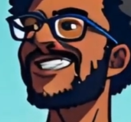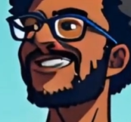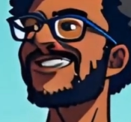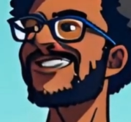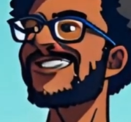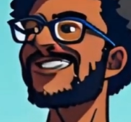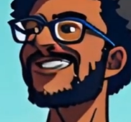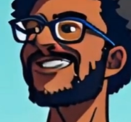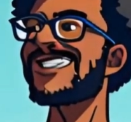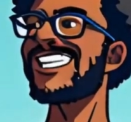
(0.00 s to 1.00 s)
I got hands
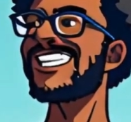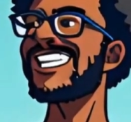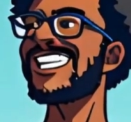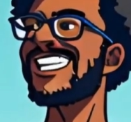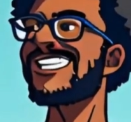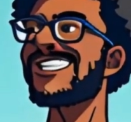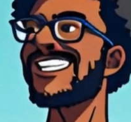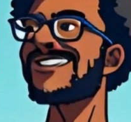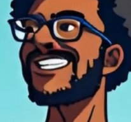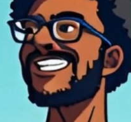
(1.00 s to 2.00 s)
like NASA-grade
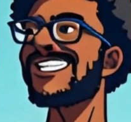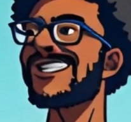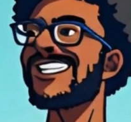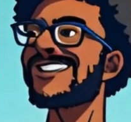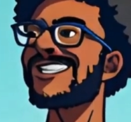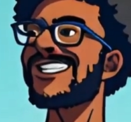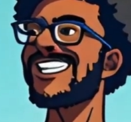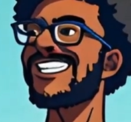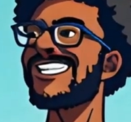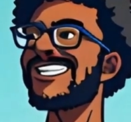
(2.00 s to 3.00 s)
robotics.
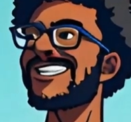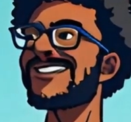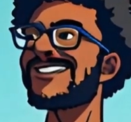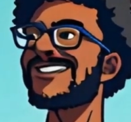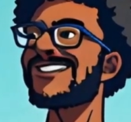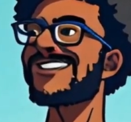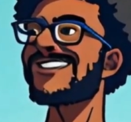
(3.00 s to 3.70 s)
Precision."